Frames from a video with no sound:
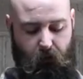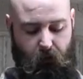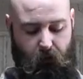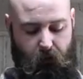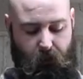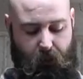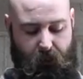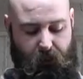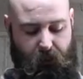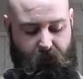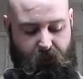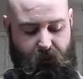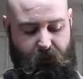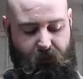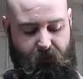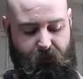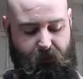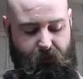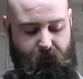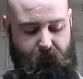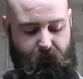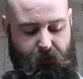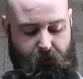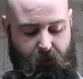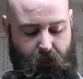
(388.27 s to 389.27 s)
like
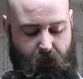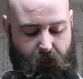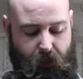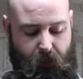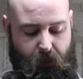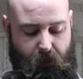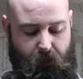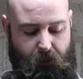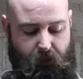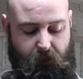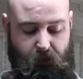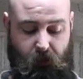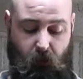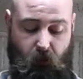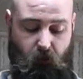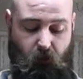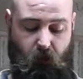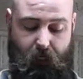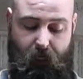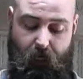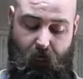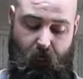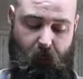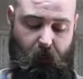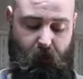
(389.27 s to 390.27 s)
this. So
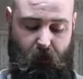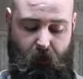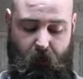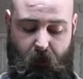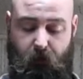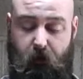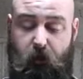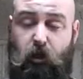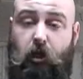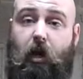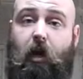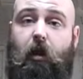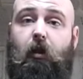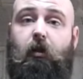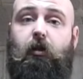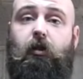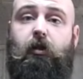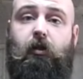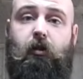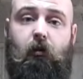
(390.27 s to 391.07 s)
again, another challenge.